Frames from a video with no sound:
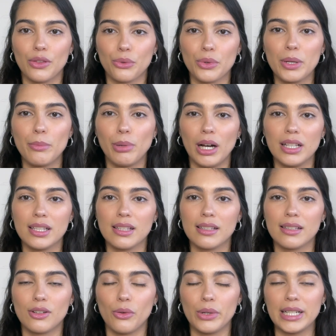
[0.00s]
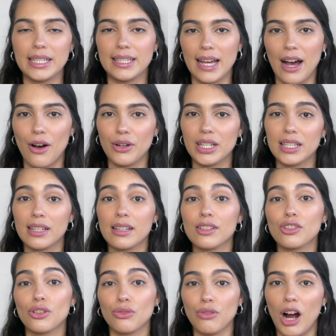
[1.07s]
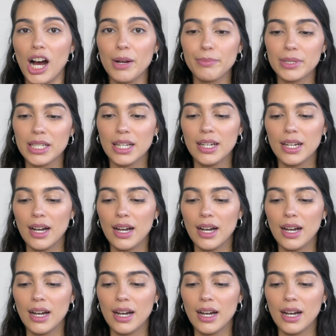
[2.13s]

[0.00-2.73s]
three buttons going down and it is cropped.